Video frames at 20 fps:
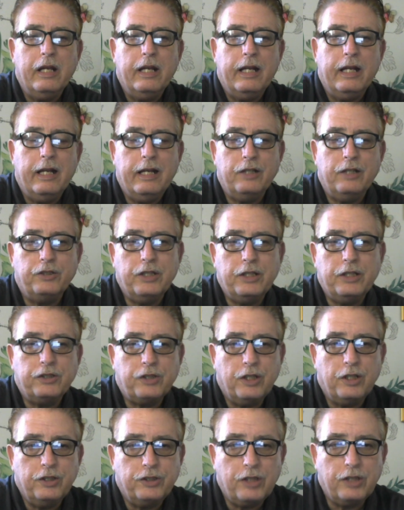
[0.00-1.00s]
And it says
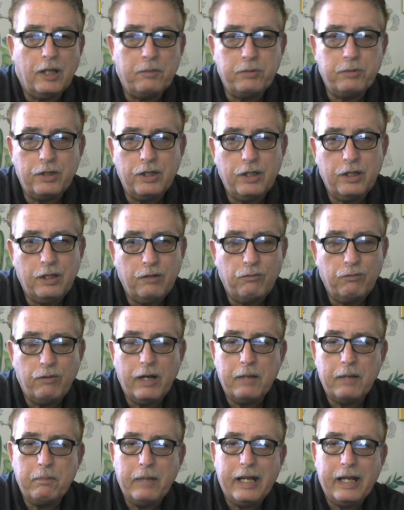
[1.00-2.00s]
consumption of
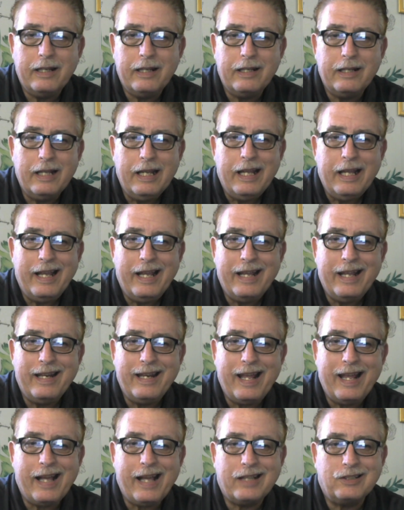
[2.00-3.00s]
red meat in
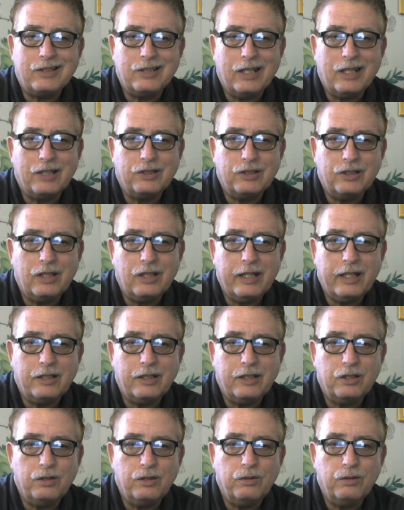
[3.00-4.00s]
excess is
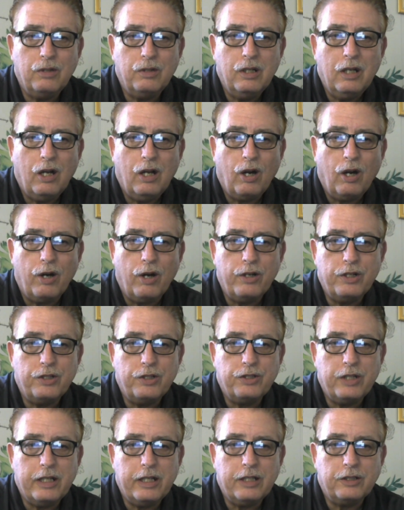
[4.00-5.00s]
linked to heart
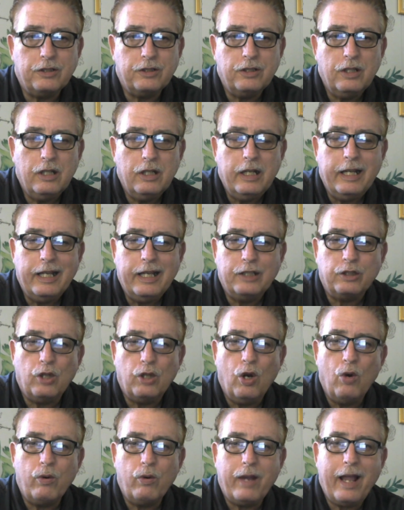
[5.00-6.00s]
disease. It's
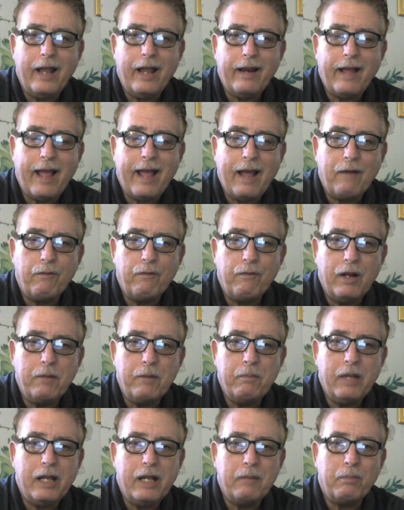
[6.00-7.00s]
okay to have
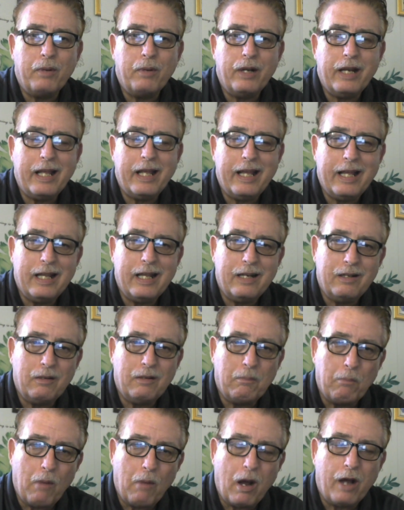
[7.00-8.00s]
red meat, but in
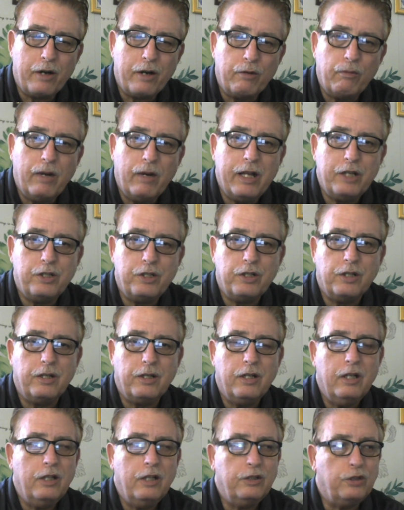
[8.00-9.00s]
moderation.
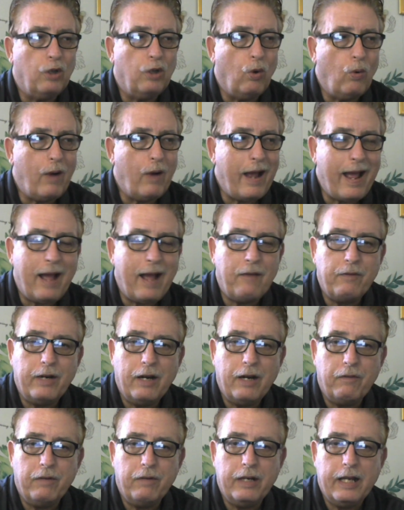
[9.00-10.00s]
Don't have it
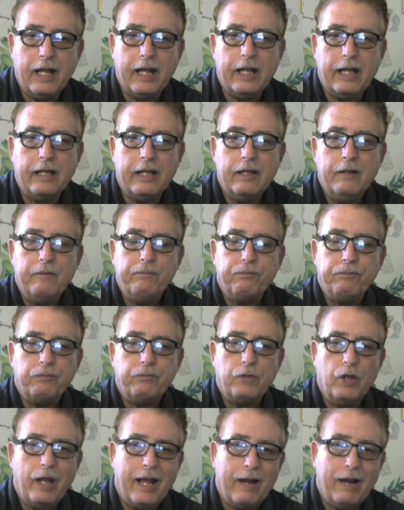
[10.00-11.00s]
every day.
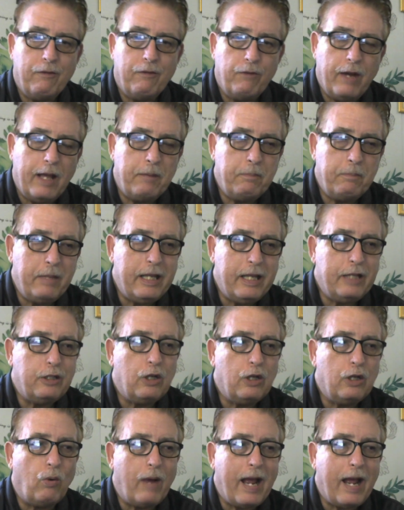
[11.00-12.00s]
You have red meat,
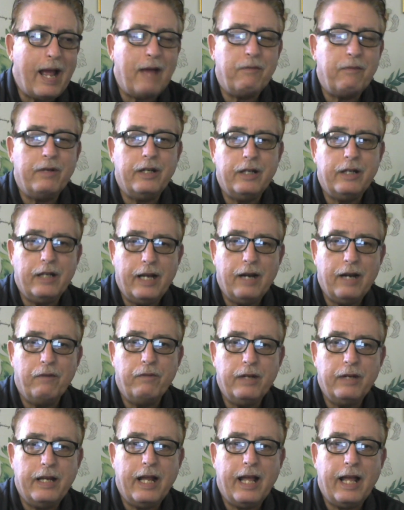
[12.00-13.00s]
don't have it
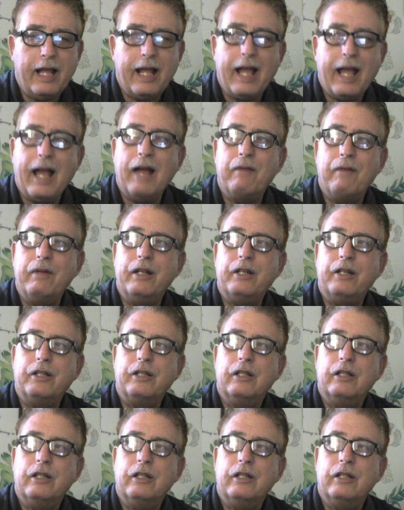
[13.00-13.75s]
every day. Have it